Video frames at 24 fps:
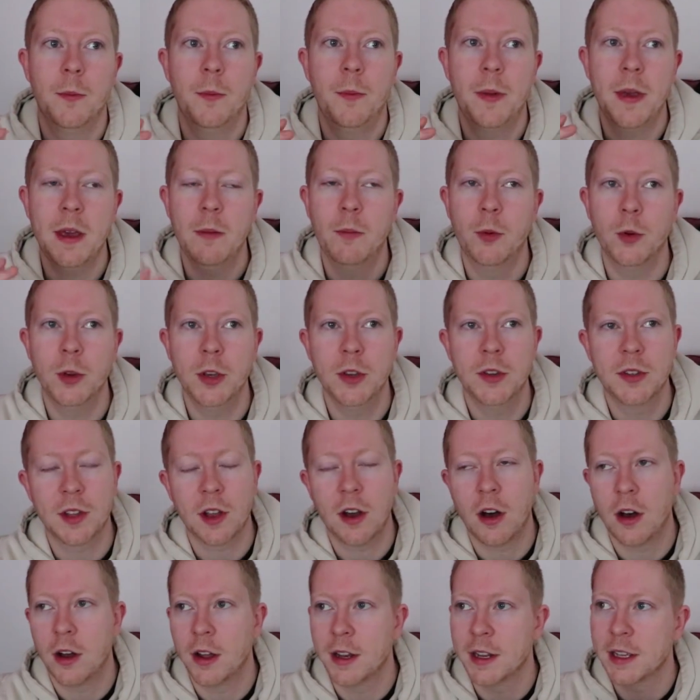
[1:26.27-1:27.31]
people used to
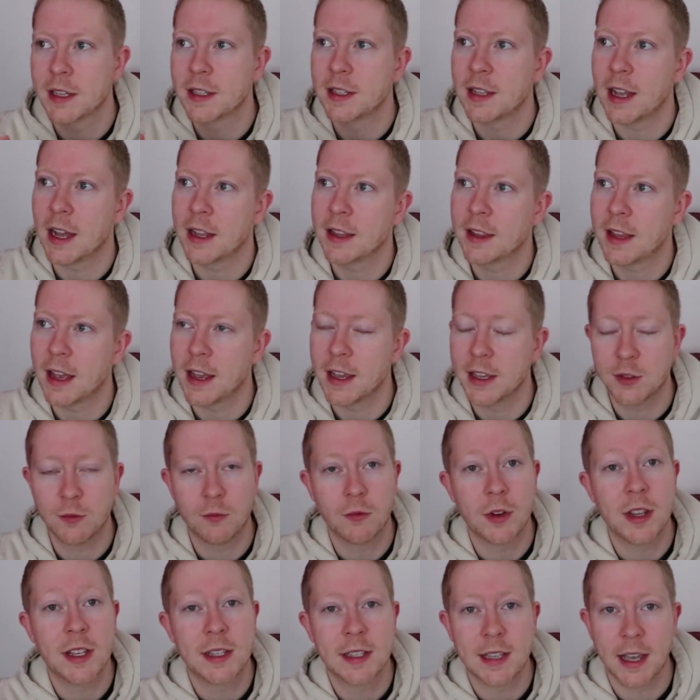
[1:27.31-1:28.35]
harness that day,
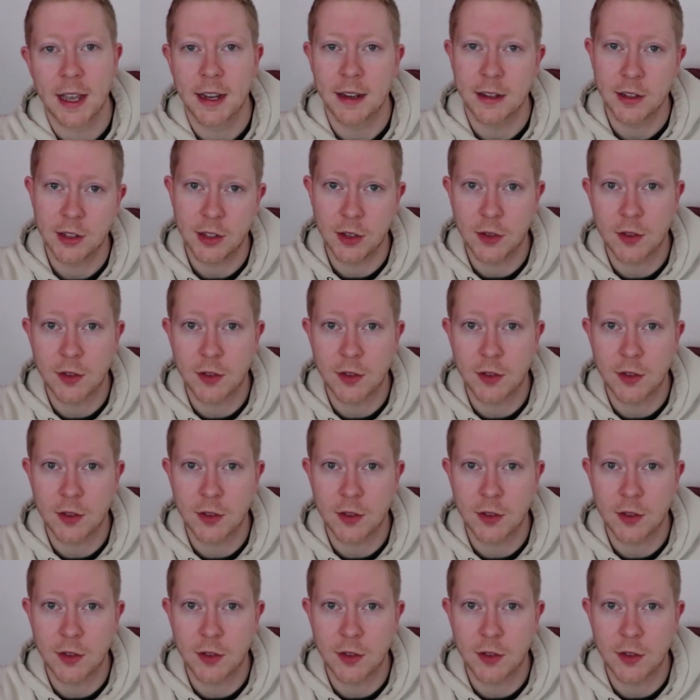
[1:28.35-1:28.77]
retailers